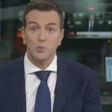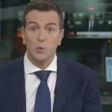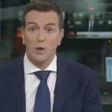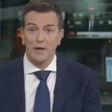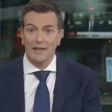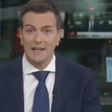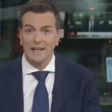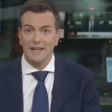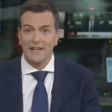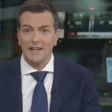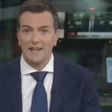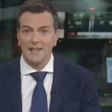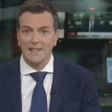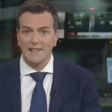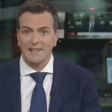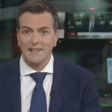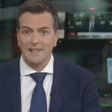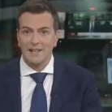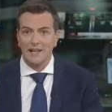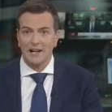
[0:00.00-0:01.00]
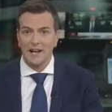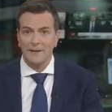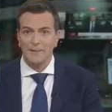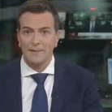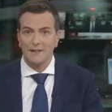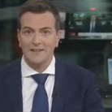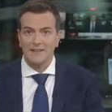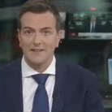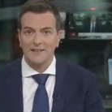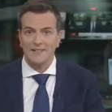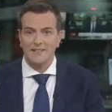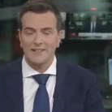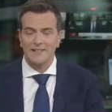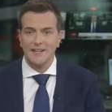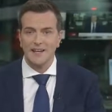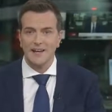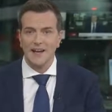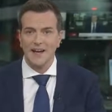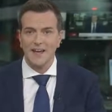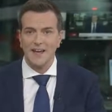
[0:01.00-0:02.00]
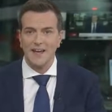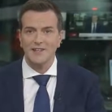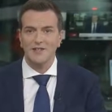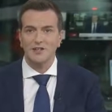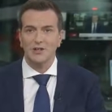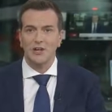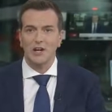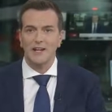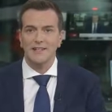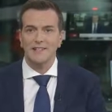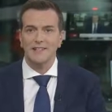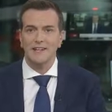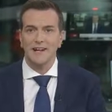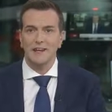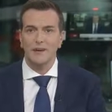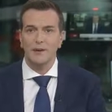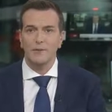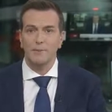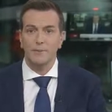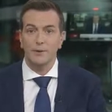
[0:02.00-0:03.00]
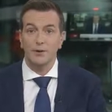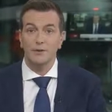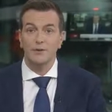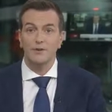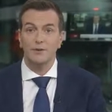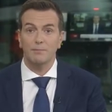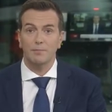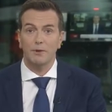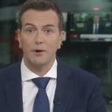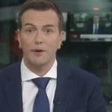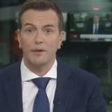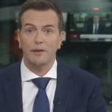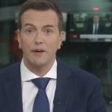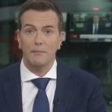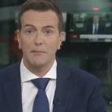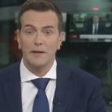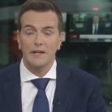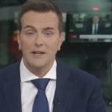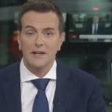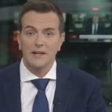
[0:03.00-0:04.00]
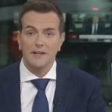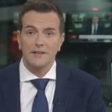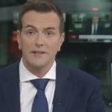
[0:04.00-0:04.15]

WikiLeaks is claiming that the CIA's created a computer program